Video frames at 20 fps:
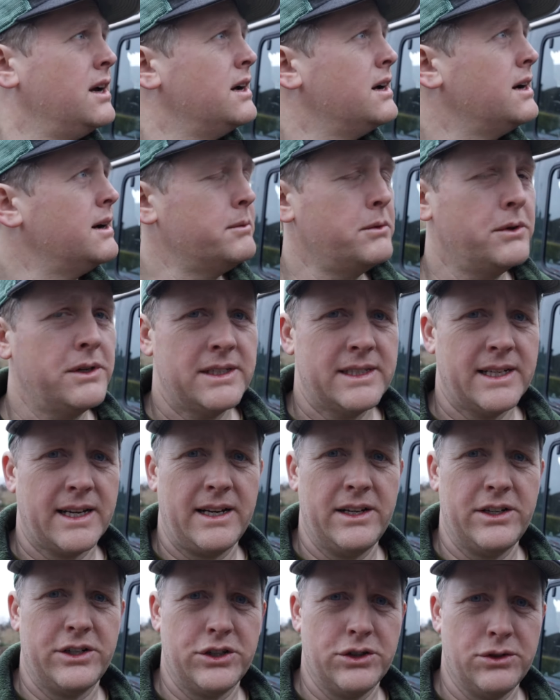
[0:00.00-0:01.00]
I'm not
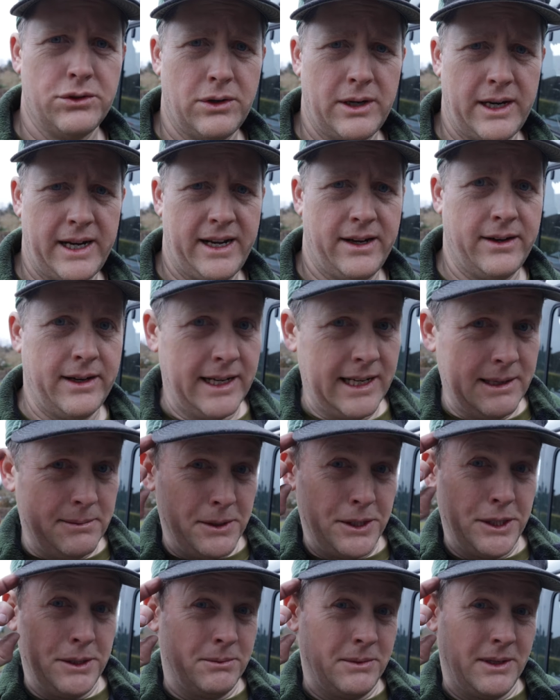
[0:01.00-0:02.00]
exactly sure how
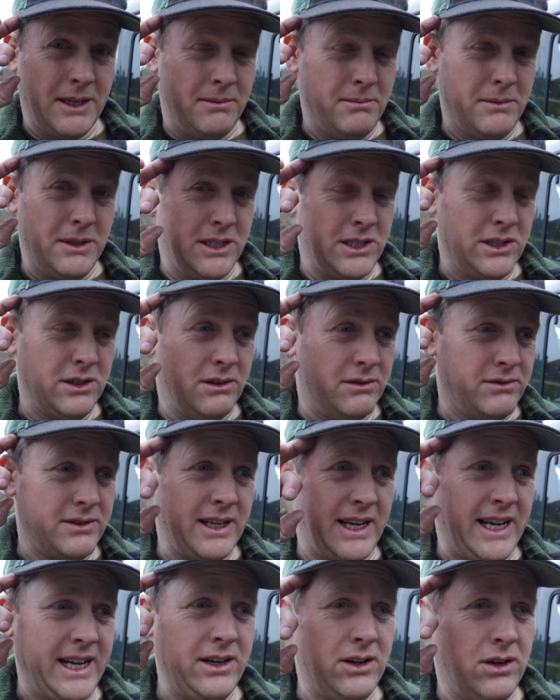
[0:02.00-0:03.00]
aluminium can be
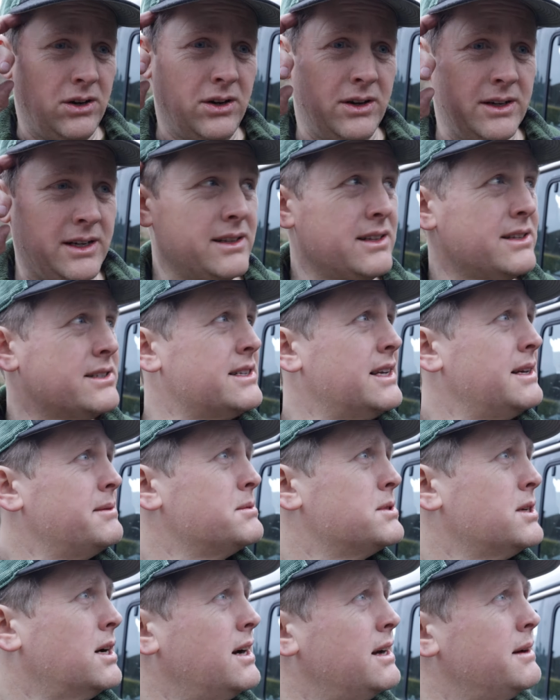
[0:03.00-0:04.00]
soft and hard at the
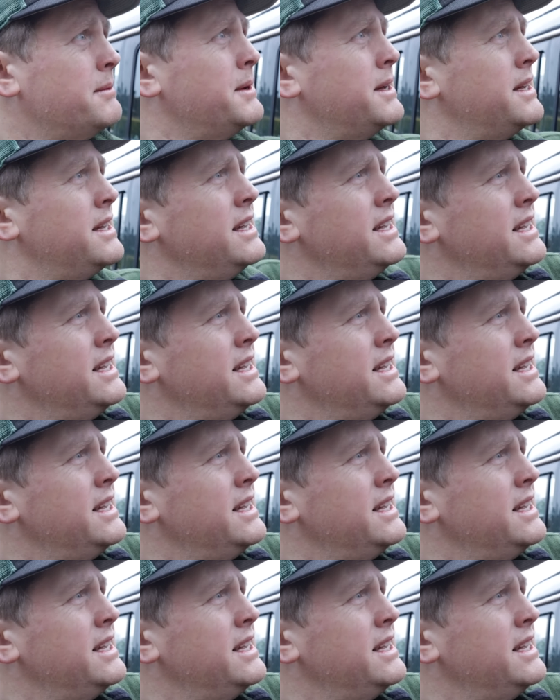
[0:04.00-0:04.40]
same time.